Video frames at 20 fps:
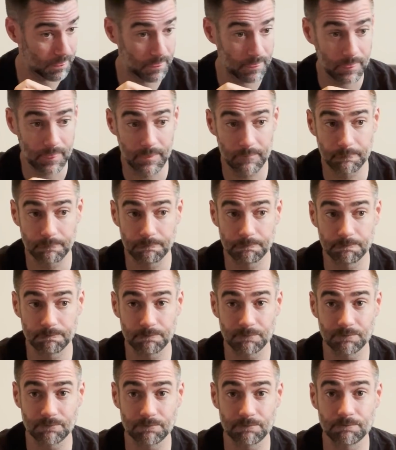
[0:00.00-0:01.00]

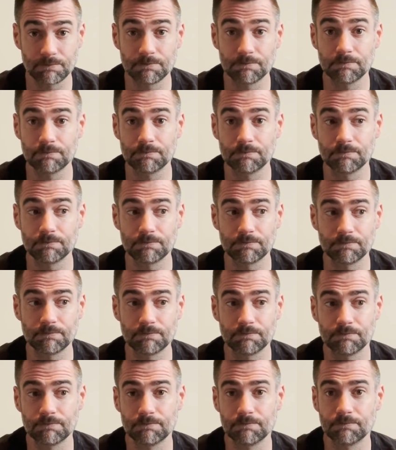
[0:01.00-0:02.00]

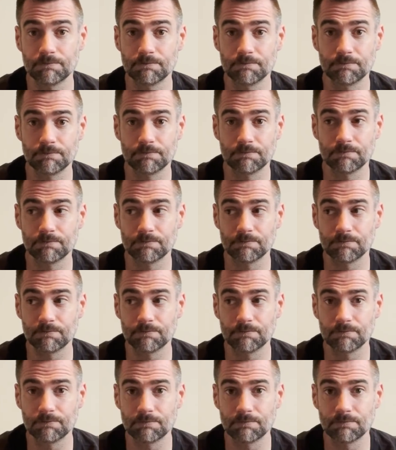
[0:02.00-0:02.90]
Nothing is said.